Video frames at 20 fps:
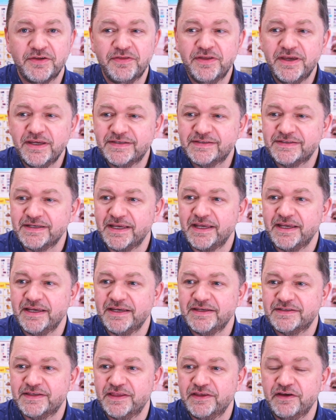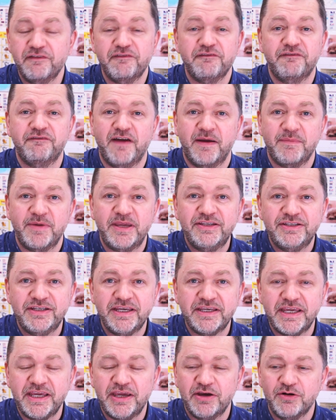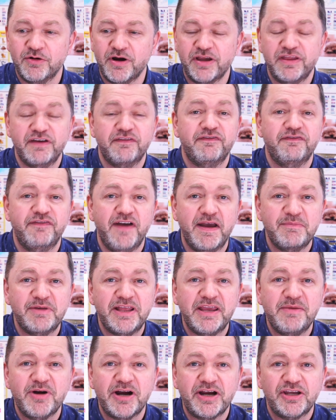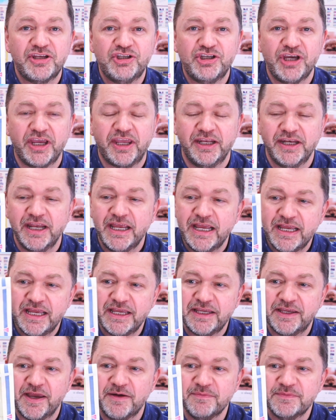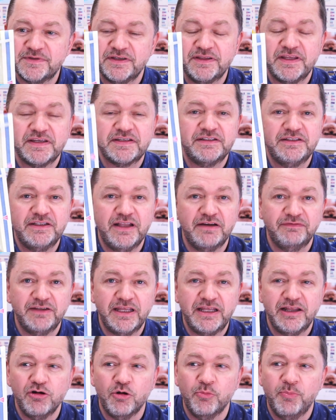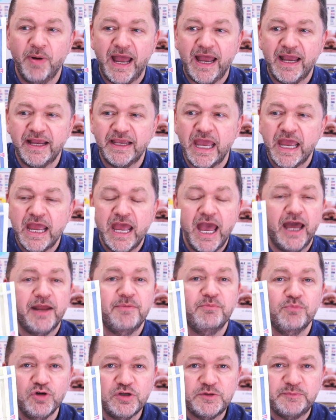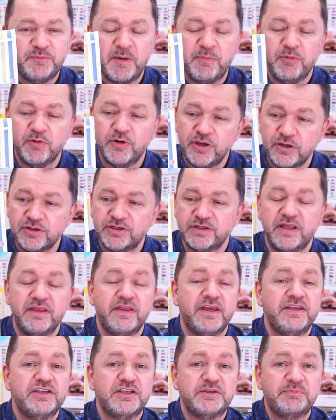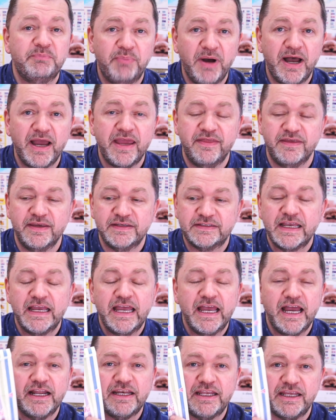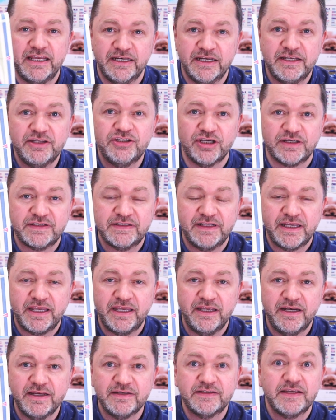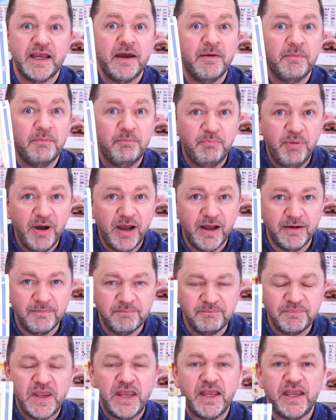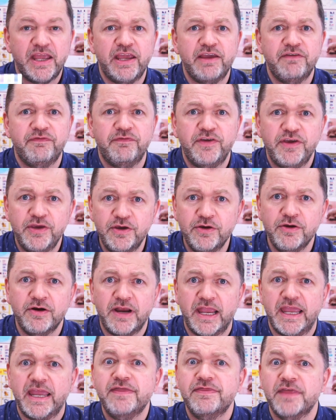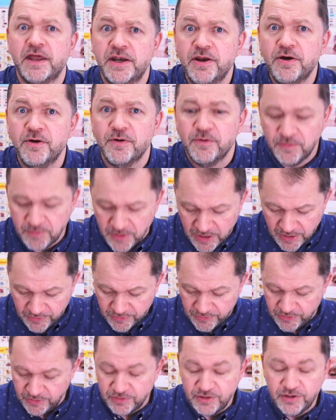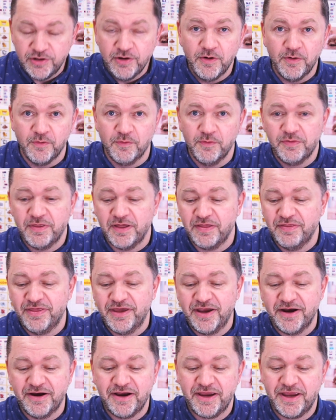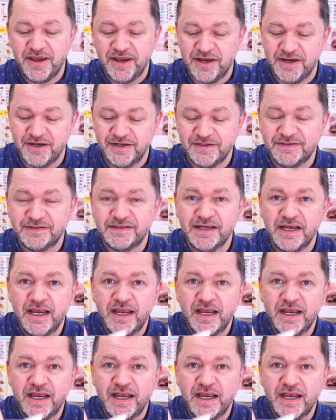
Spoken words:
this is the Fami Chiki, or the Family Mart chicken. It comes in this lovely little bag, and most people usually they just buy this and eat it just like it is. But if you're in the know, you know that there is